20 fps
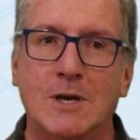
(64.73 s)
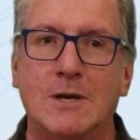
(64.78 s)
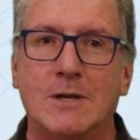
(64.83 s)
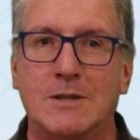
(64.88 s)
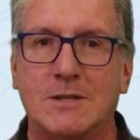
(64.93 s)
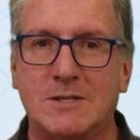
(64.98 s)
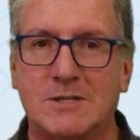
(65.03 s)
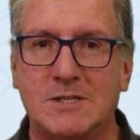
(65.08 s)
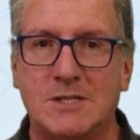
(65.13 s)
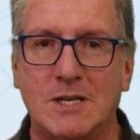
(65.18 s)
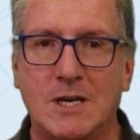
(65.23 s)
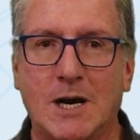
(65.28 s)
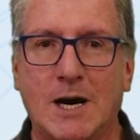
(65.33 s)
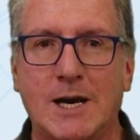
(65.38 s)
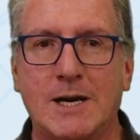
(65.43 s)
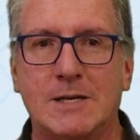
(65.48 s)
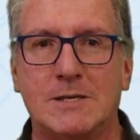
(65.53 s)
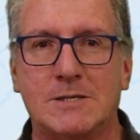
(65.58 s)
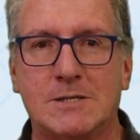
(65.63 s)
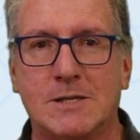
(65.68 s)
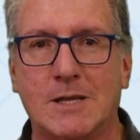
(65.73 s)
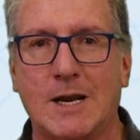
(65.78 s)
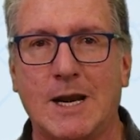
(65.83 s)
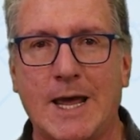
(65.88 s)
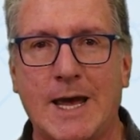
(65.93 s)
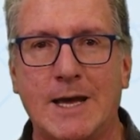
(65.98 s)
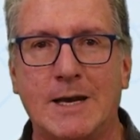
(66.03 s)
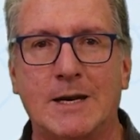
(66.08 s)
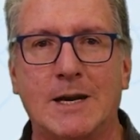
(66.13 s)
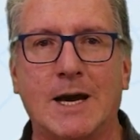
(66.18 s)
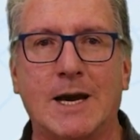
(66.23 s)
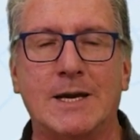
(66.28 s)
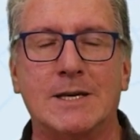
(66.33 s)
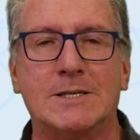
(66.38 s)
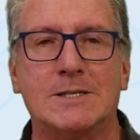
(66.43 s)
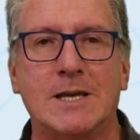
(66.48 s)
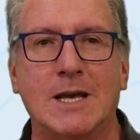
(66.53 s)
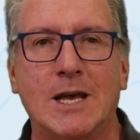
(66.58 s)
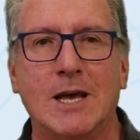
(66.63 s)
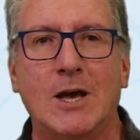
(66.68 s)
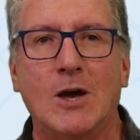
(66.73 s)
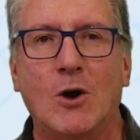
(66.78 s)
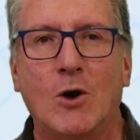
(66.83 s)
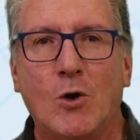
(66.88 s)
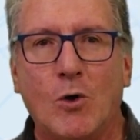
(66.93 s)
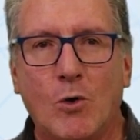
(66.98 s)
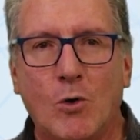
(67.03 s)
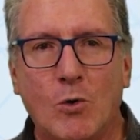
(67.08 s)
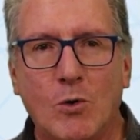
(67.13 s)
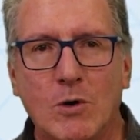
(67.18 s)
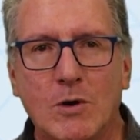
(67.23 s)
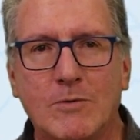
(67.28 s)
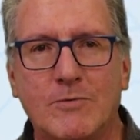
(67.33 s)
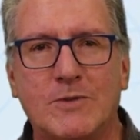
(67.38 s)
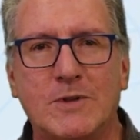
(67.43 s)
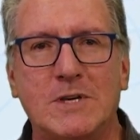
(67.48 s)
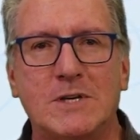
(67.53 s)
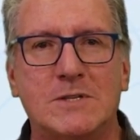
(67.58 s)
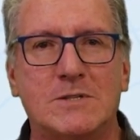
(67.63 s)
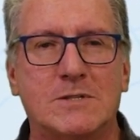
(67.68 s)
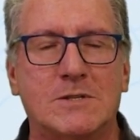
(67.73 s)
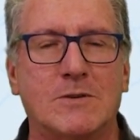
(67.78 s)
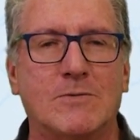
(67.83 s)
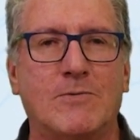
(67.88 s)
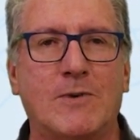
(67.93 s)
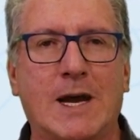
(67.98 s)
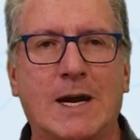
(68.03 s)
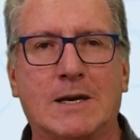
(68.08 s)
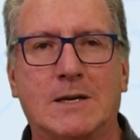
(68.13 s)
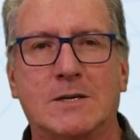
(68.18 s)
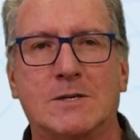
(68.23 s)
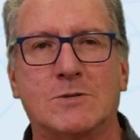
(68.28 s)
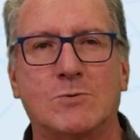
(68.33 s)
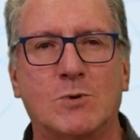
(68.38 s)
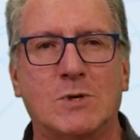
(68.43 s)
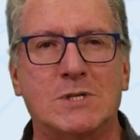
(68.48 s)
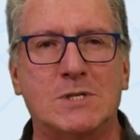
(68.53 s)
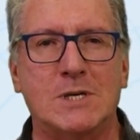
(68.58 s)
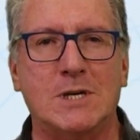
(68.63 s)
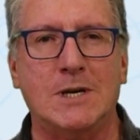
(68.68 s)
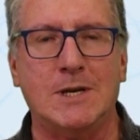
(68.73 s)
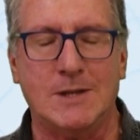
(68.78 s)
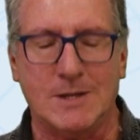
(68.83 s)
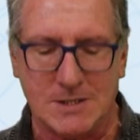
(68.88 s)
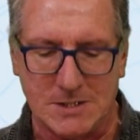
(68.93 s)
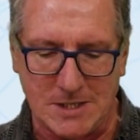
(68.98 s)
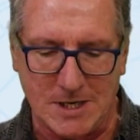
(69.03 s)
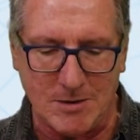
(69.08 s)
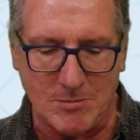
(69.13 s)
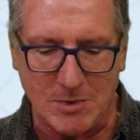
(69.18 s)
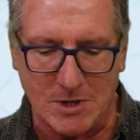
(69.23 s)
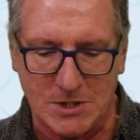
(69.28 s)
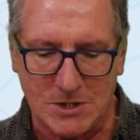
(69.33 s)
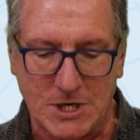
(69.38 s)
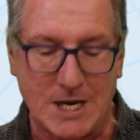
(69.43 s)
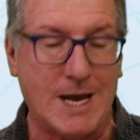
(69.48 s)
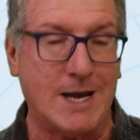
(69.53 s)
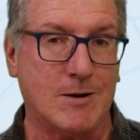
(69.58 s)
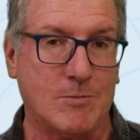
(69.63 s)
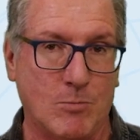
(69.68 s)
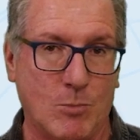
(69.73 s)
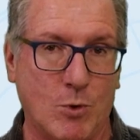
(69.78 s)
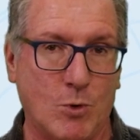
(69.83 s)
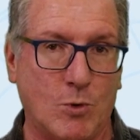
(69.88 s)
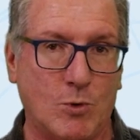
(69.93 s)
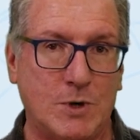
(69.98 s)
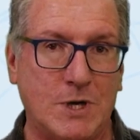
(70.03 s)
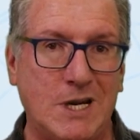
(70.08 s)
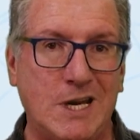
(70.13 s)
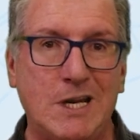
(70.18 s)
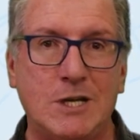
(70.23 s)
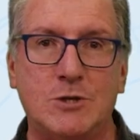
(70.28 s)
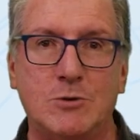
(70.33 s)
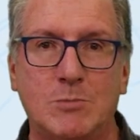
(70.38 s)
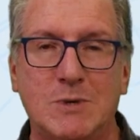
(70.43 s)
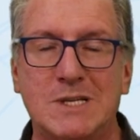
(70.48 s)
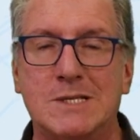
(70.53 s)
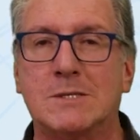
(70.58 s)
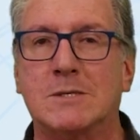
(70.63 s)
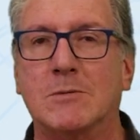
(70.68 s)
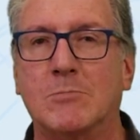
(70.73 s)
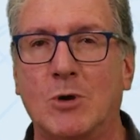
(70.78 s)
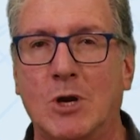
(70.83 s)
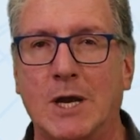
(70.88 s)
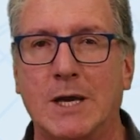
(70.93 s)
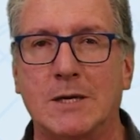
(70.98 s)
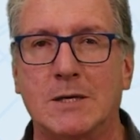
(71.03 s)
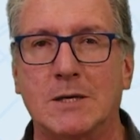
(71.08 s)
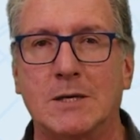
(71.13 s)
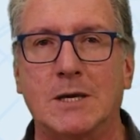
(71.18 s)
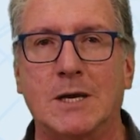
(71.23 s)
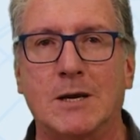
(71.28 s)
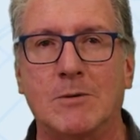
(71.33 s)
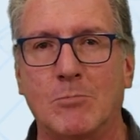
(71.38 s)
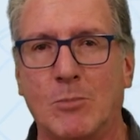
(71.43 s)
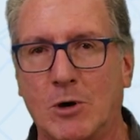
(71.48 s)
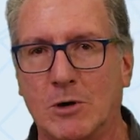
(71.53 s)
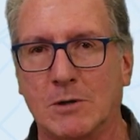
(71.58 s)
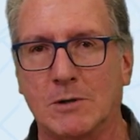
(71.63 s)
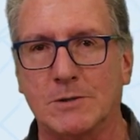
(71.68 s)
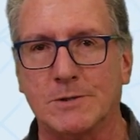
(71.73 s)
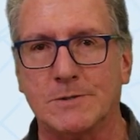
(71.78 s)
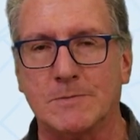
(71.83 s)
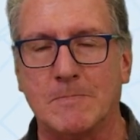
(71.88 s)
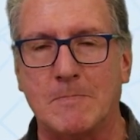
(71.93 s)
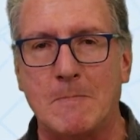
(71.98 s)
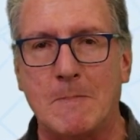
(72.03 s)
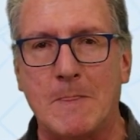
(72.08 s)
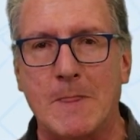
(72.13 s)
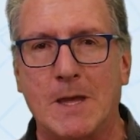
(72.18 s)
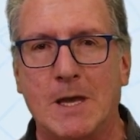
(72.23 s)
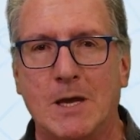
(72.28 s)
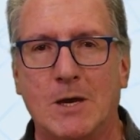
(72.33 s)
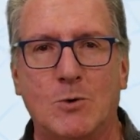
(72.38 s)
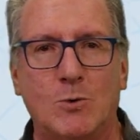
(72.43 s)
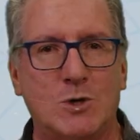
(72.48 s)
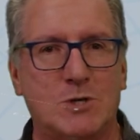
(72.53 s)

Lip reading: the sea ice, the land ice. All of these factors we see in this image and more need to be simulated in models, which